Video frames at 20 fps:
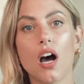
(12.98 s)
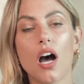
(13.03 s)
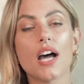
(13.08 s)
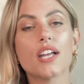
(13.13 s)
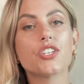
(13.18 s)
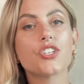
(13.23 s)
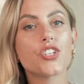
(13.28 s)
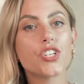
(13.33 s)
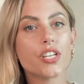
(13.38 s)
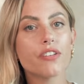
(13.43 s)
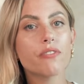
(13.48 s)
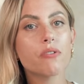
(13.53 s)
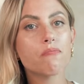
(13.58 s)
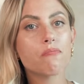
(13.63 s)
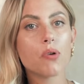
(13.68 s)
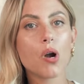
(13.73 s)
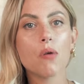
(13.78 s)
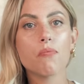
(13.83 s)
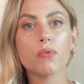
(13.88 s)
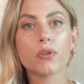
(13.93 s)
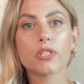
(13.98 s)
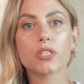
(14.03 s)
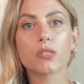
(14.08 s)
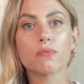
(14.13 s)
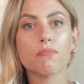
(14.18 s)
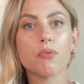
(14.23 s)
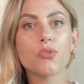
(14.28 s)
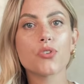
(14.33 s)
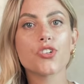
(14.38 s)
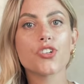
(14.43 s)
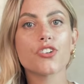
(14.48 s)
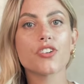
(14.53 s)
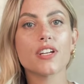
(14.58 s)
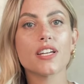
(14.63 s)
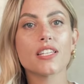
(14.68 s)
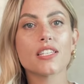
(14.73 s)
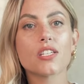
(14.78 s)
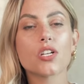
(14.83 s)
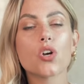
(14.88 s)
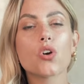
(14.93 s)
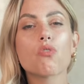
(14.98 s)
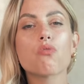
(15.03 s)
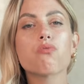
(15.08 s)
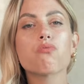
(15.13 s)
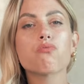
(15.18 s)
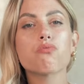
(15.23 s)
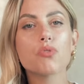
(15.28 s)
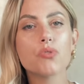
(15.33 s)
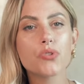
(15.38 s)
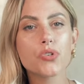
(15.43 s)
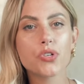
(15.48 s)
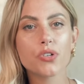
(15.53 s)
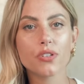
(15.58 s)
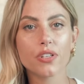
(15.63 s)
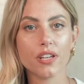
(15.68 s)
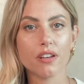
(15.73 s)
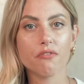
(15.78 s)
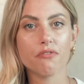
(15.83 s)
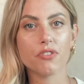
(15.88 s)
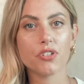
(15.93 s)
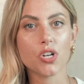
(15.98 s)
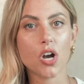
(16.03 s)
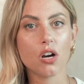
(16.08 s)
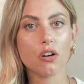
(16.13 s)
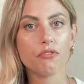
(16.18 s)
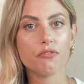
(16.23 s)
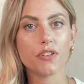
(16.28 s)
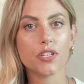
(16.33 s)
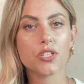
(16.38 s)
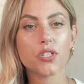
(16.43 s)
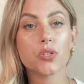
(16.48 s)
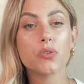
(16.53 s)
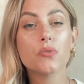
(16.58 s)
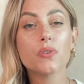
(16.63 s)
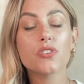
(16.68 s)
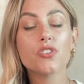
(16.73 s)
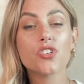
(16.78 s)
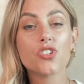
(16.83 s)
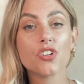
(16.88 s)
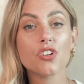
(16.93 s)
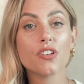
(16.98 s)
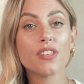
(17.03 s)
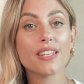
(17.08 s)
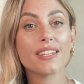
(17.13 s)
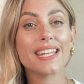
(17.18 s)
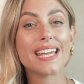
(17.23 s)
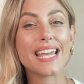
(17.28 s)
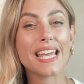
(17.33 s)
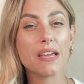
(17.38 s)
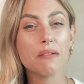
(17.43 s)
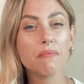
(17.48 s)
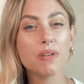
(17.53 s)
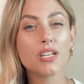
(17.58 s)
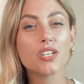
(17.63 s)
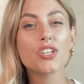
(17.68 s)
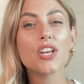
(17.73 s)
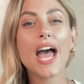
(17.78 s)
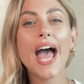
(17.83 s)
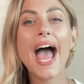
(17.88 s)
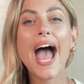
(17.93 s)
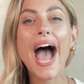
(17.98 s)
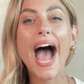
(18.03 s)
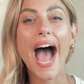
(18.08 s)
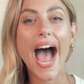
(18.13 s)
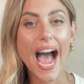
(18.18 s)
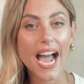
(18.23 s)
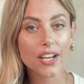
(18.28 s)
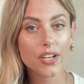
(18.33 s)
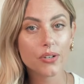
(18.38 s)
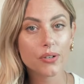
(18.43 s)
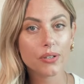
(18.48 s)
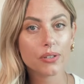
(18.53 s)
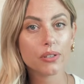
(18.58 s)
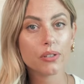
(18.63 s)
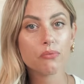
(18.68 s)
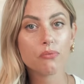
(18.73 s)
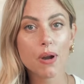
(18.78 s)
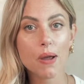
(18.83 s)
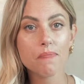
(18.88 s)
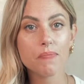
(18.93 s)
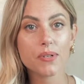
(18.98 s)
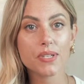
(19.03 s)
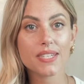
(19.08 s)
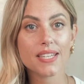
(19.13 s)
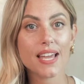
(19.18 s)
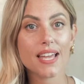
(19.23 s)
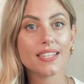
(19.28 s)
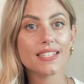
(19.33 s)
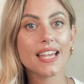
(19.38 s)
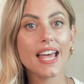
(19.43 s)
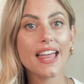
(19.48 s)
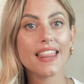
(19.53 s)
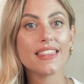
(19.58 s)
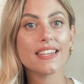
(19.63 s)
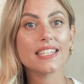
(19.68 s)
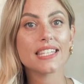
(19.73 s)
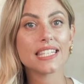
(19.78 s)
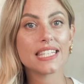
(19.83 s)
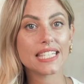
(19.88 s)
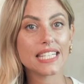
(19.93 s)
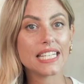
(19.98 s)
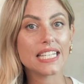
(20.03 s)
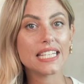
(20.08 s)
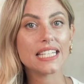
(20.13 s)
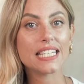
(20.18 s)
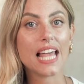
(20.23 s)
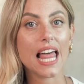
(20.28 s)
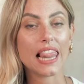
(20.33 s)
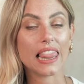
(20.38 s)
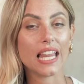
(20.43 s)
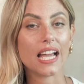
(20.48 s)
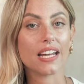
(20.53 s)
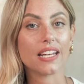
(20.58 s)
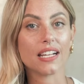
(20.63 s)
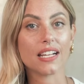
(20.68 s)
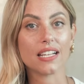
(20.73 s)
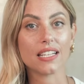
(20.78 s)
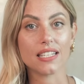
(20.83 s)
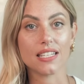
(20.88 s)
Achieving proper exposure is crucial in photography to ensure that the image accurately represents the scene's lighting